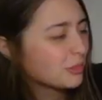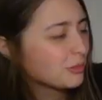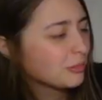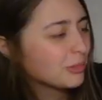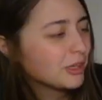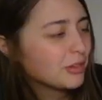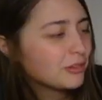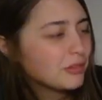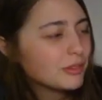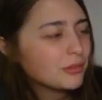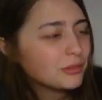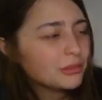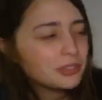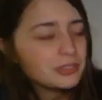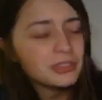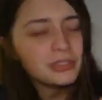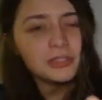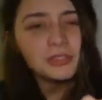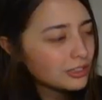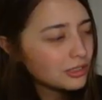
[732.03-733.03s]
my favorite
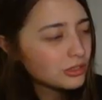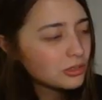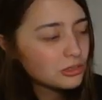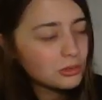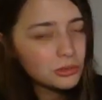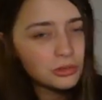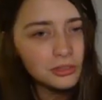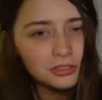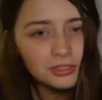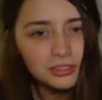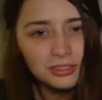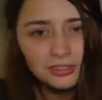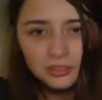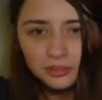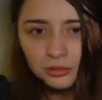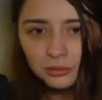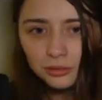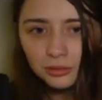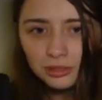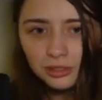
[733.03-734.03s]
though. Jordan is
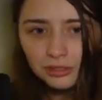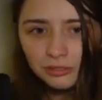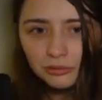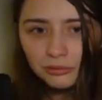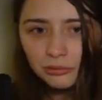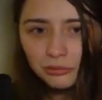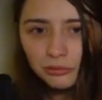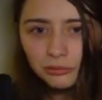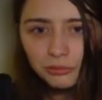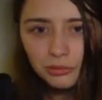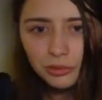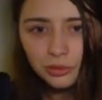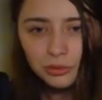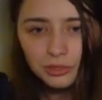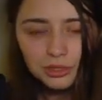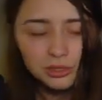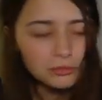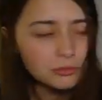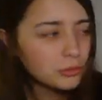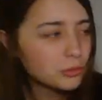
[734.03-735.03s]
only
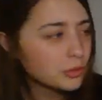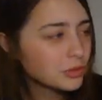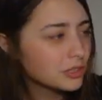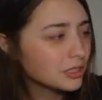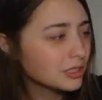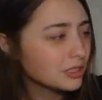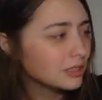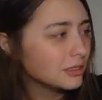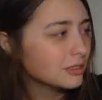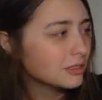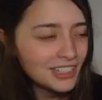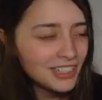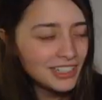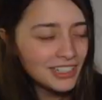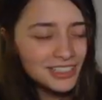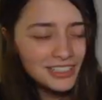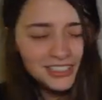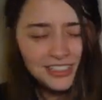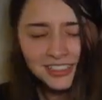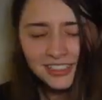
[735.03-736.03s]
13, 14, and
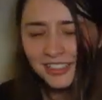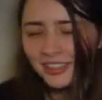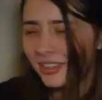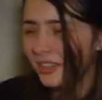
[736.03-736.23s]
he's like,